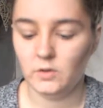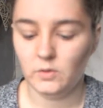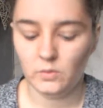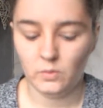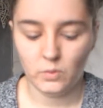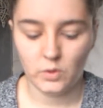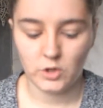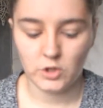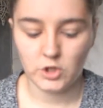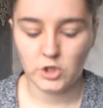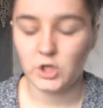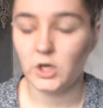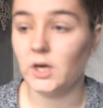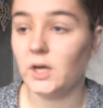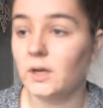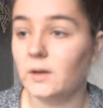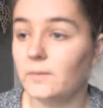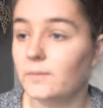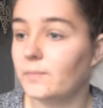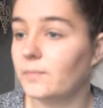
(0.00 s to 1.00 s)
one cheek.
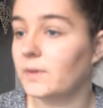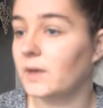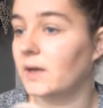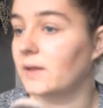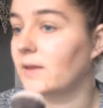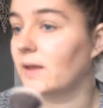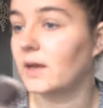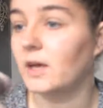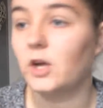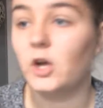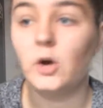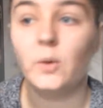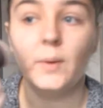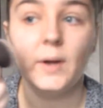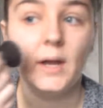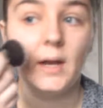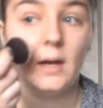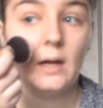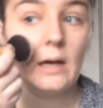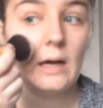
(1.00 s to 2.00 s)
And then I go
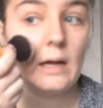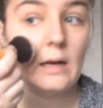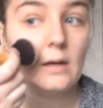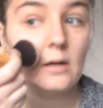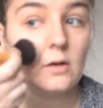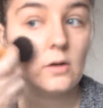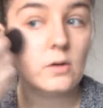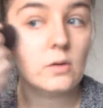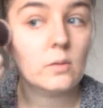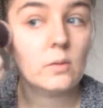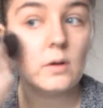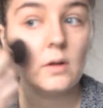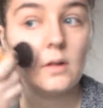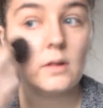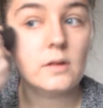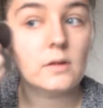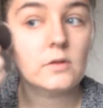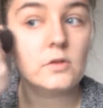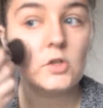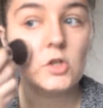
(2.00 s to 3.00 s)
in and I do
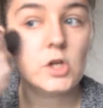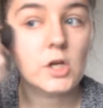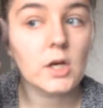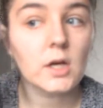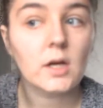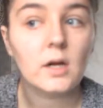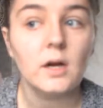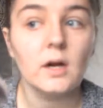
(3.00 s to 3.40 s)
this cheek.